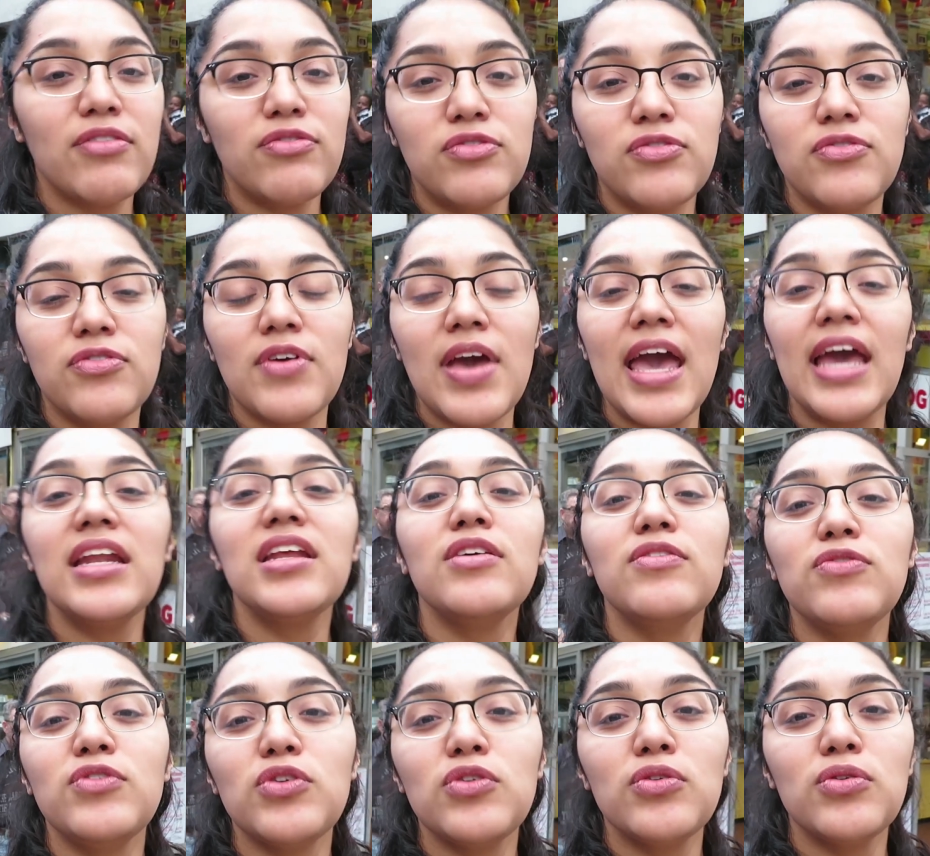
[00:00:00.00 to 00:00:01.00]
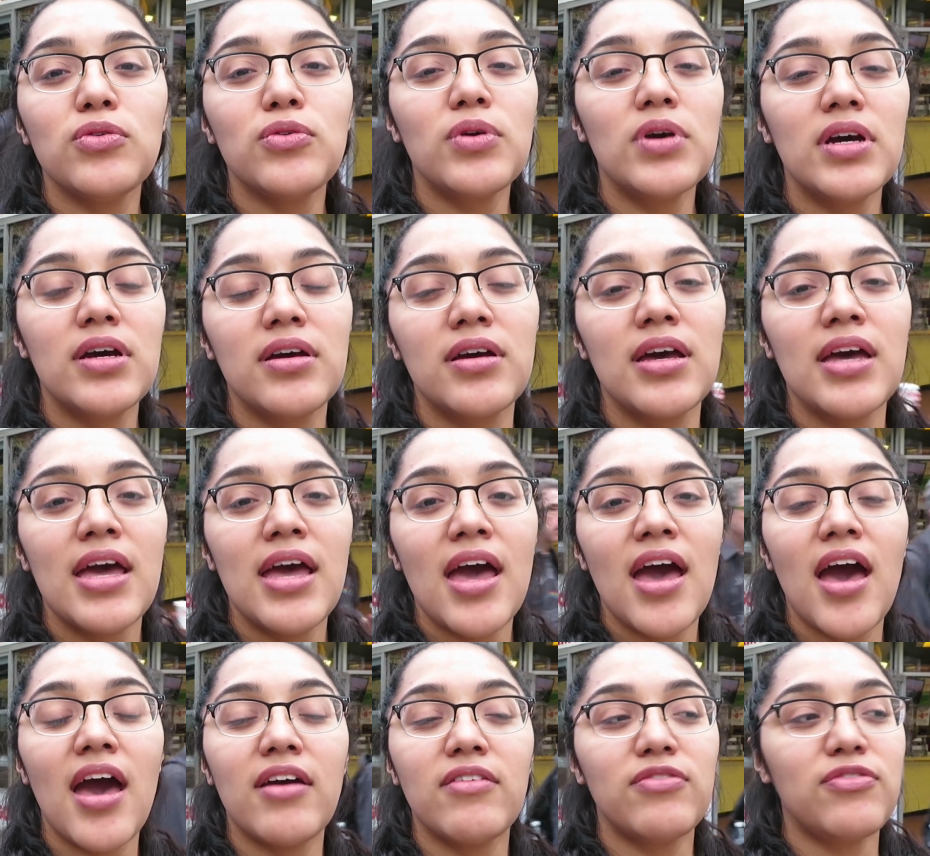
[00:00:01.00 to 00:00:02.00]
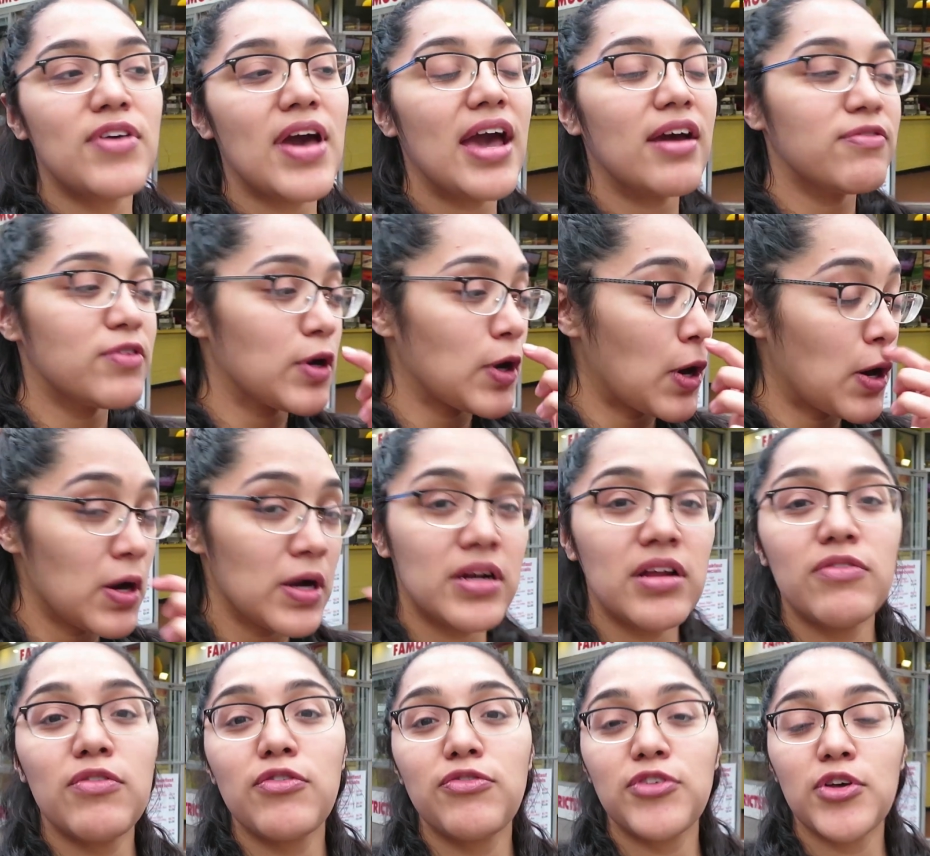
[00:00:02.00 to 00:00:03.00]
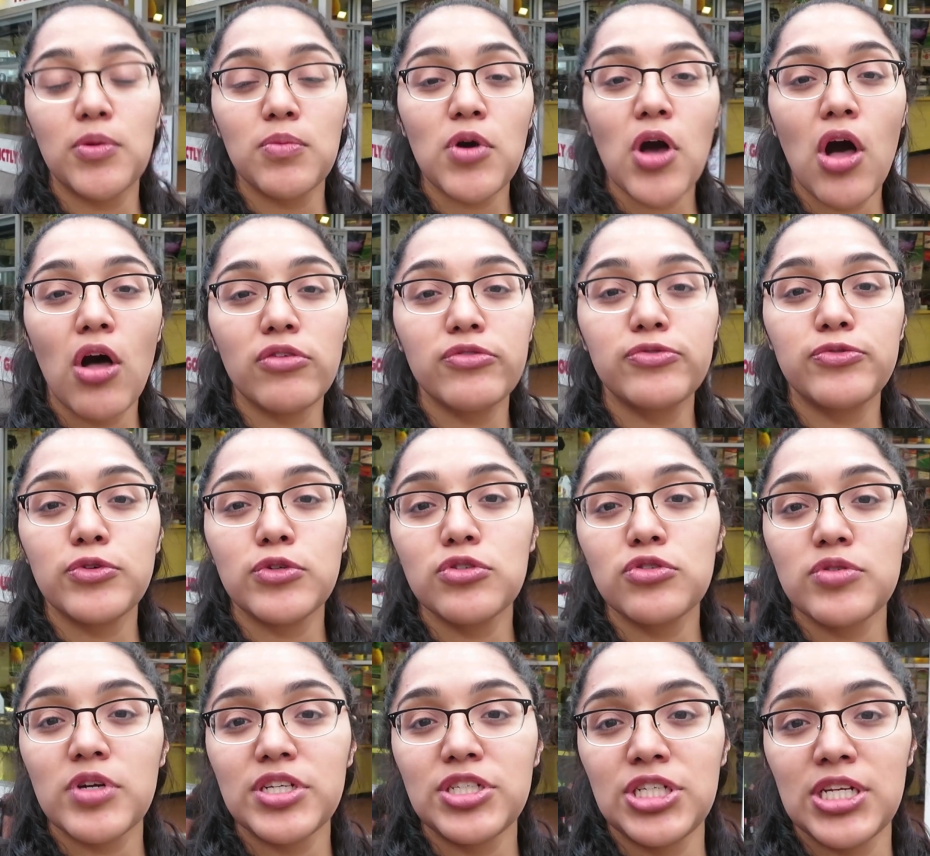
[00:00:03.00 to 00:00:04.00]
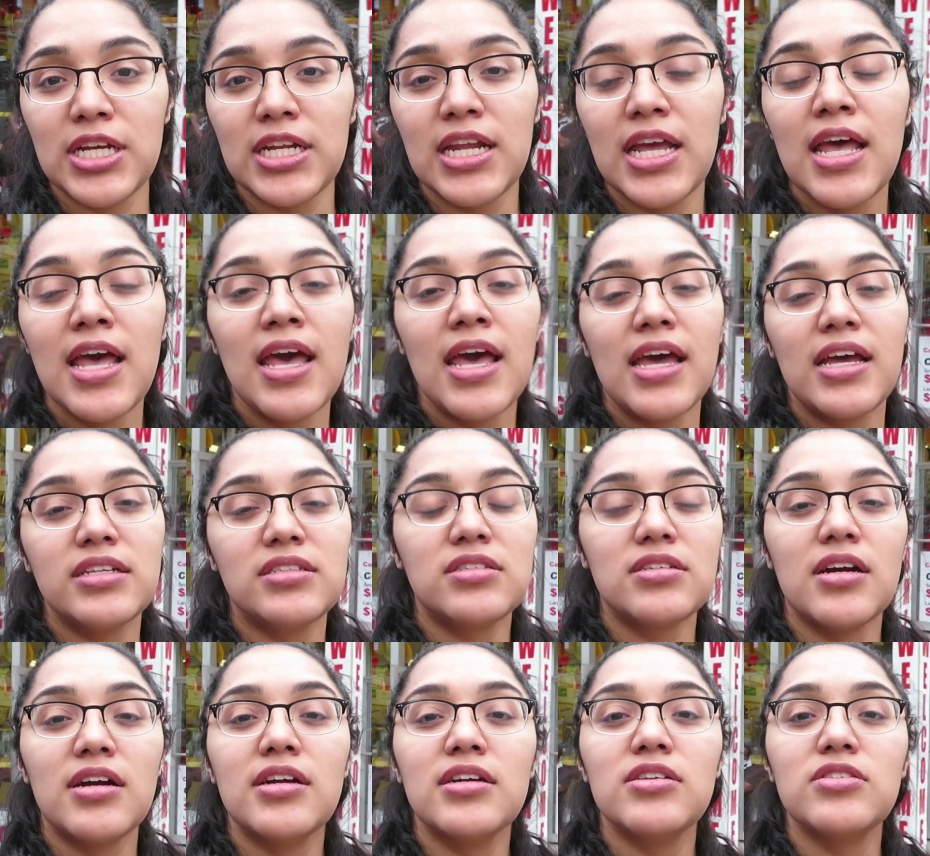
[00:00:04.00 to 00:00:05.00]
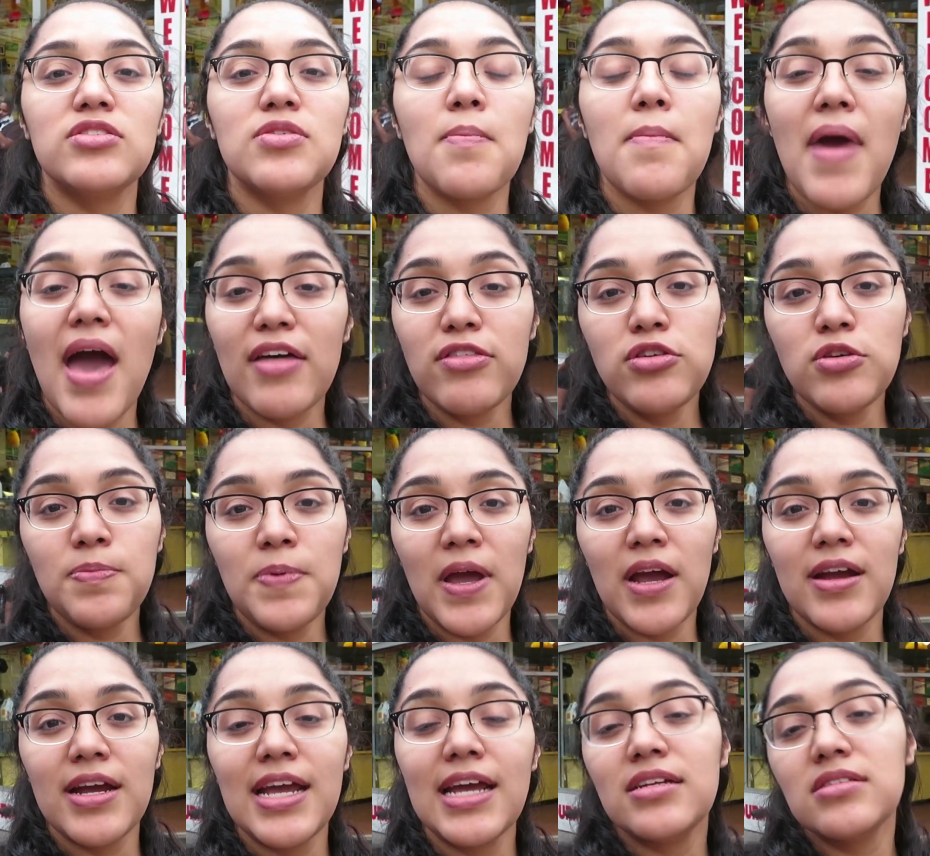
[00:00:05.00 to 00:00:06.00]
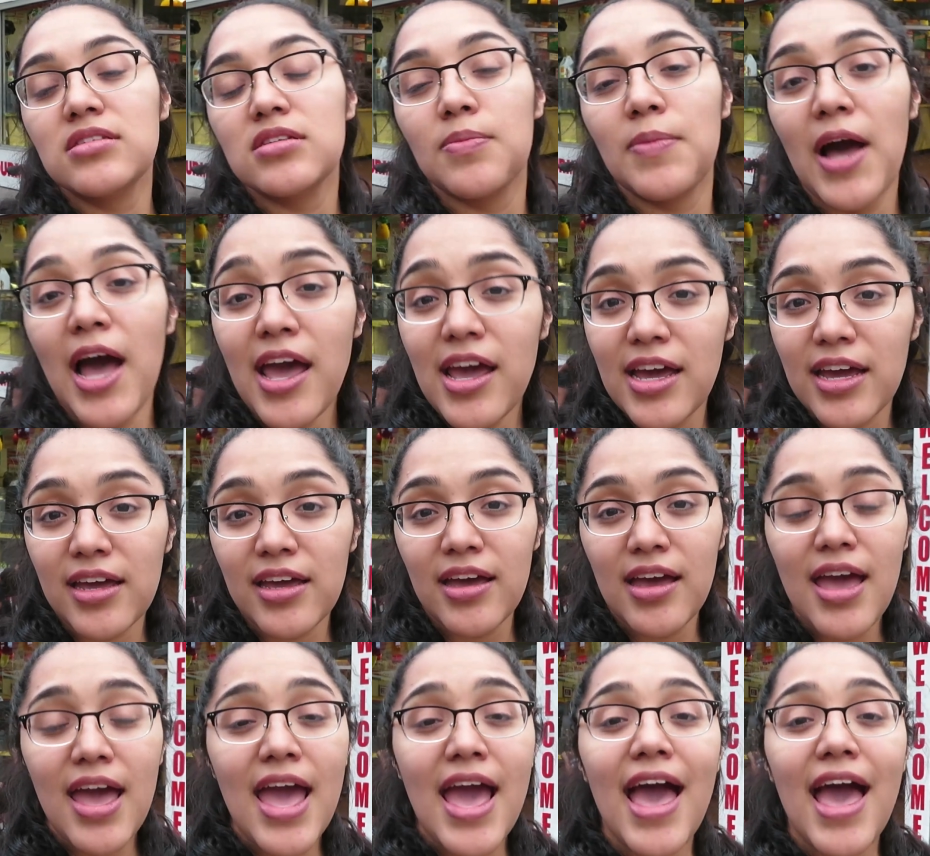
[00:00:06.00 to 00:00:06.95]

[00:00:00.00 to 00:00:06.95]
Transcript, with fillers: If any of you have ever heard of a film called Fools Rush In, it stars Matthew Perry and Selma Hayek.